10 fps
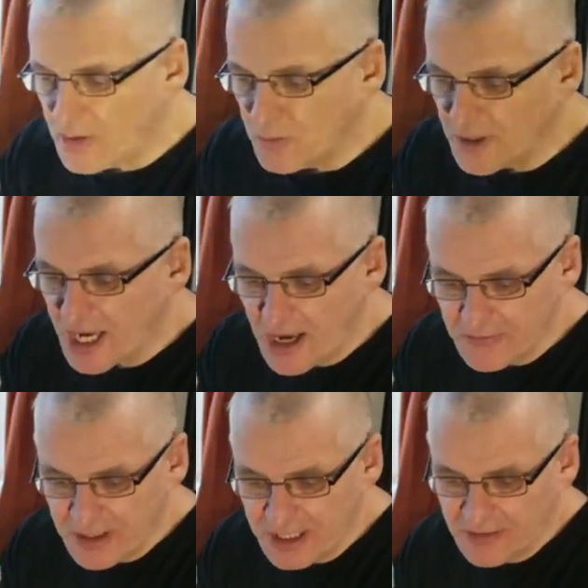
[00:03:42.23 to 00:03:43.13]
We have
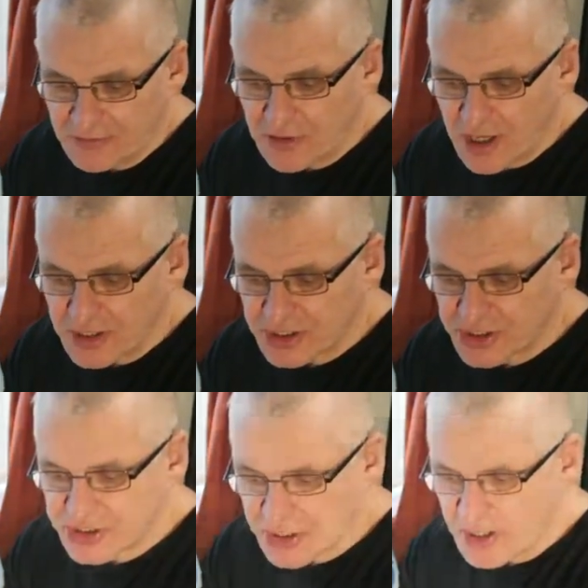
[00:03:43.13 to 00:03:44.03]
a rather
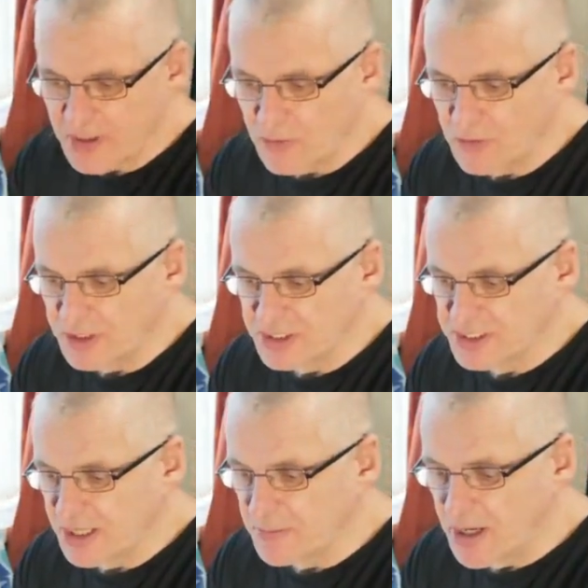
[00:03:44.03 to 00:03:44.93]
shy audience
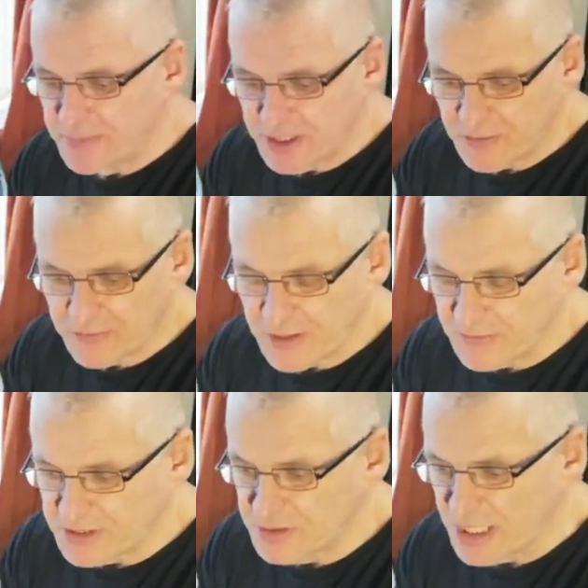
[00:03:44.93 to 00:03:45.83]
now. My piano
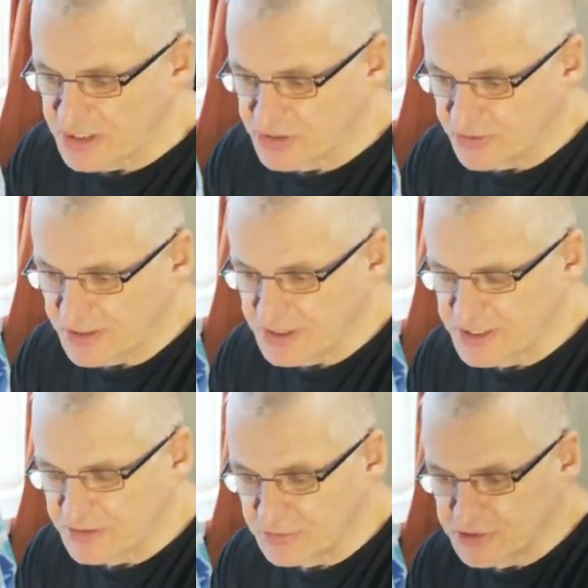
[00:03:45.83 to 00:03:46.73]
favourites had joined us
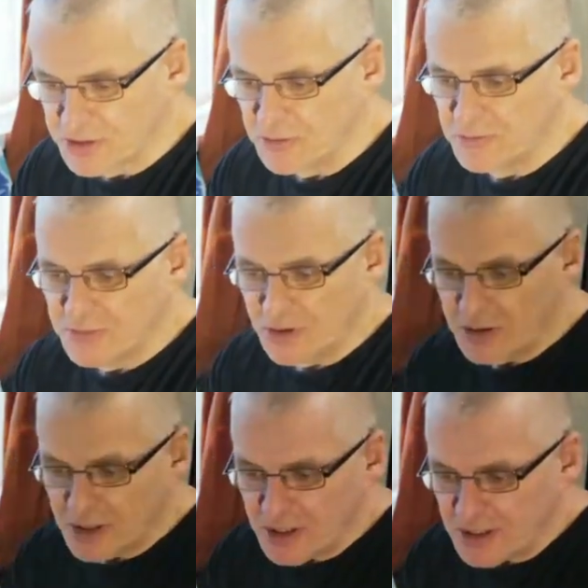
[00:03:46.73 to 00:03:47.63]
and also
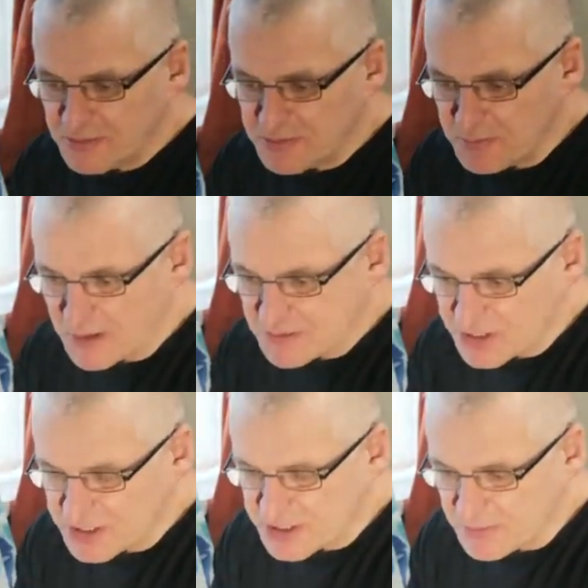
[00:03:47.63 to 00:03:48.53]

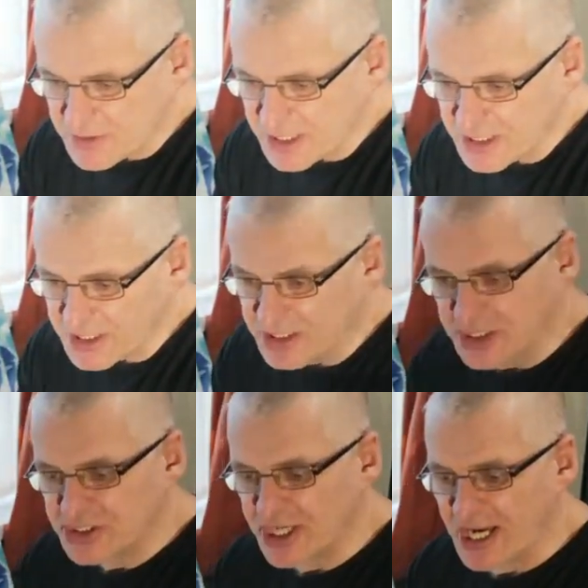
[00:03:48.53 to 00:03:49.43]
mentioned something in the
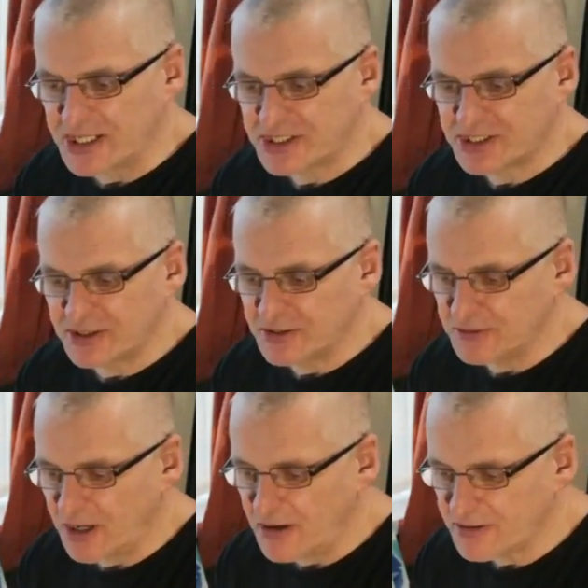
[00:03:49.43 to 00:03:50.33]
chat.
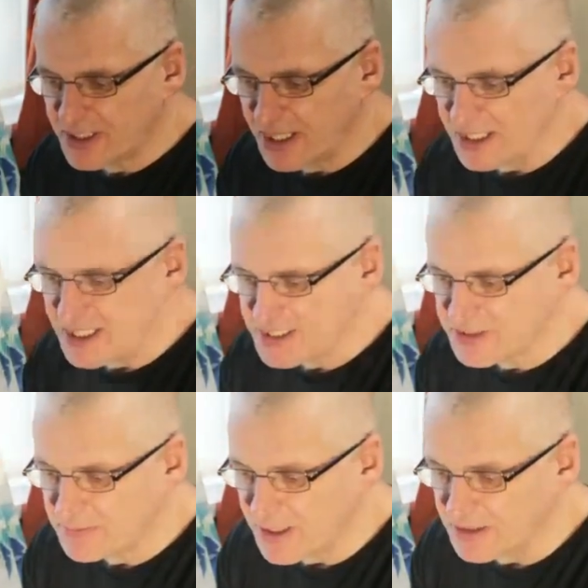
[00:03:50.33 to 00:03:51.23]
So, okay,
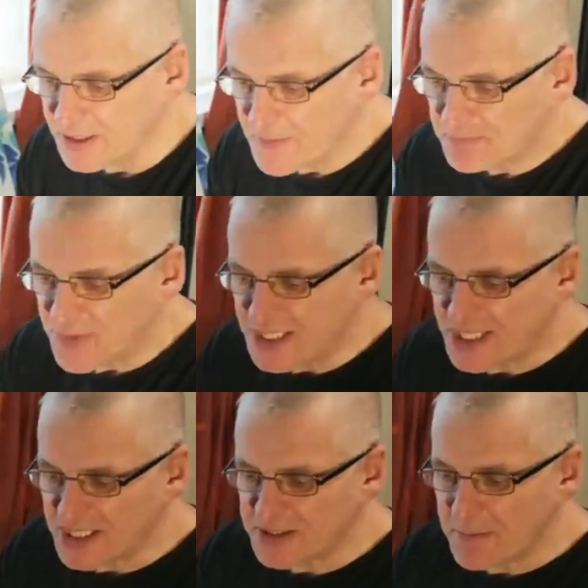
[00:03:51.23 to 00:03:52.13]
Isabel. It
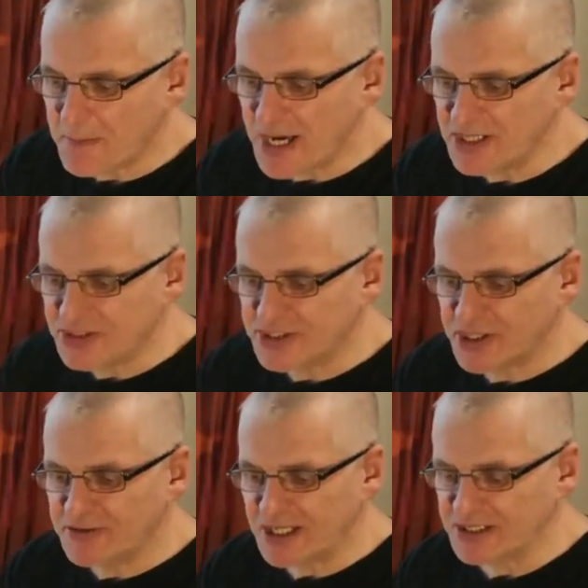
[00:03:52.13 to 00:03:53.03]
has a major
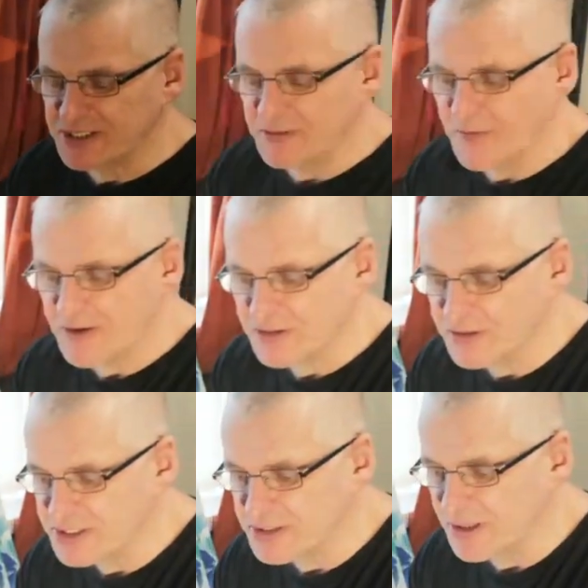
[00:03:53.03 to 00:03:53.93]
tonality. Very good,
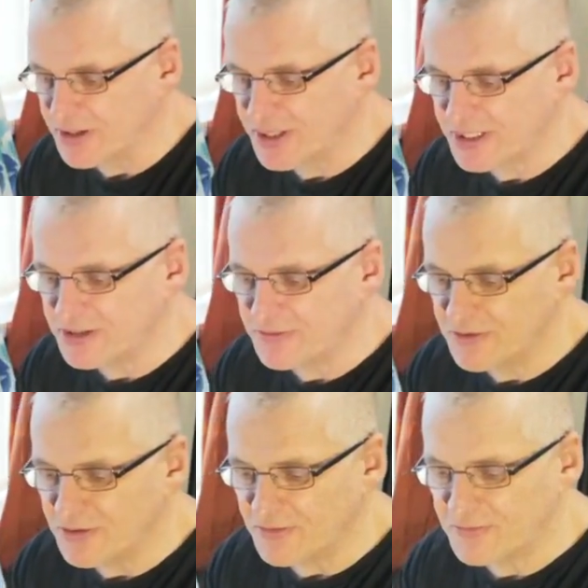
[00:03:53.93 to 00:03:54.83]
Isabel. Thank you for
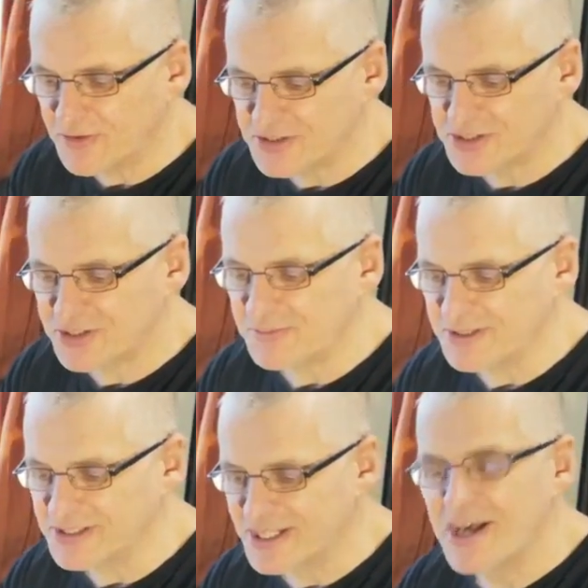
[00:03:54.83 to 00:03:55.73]
your first
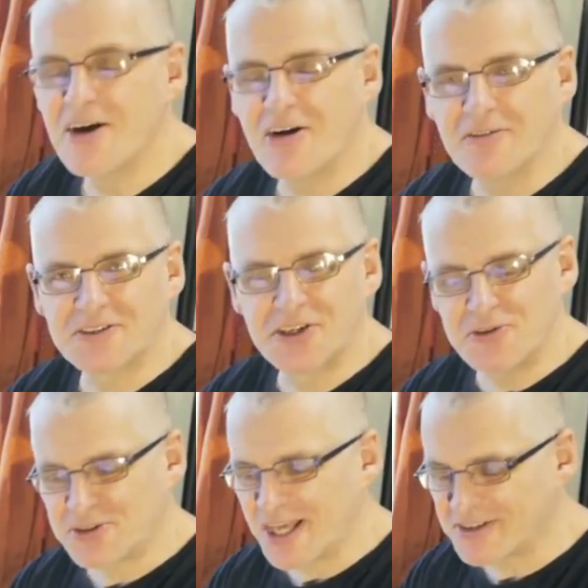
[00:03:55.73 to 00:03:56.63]
comment of
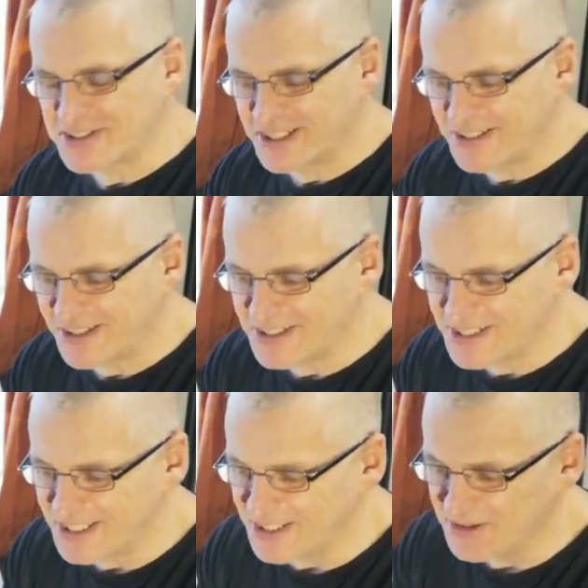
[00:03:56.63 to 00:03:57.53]

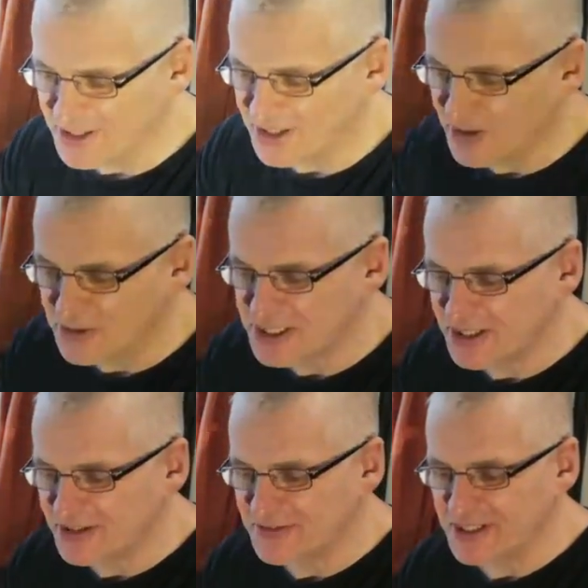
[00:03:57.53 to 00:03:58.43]
2019. You get a gold
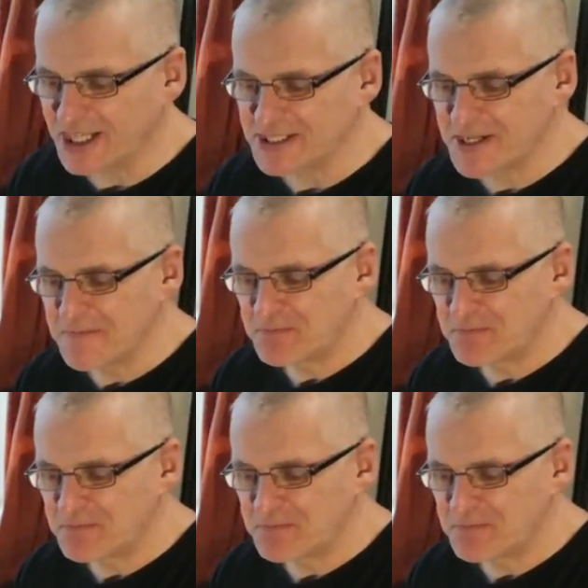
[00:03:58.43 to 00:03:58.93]
star for that.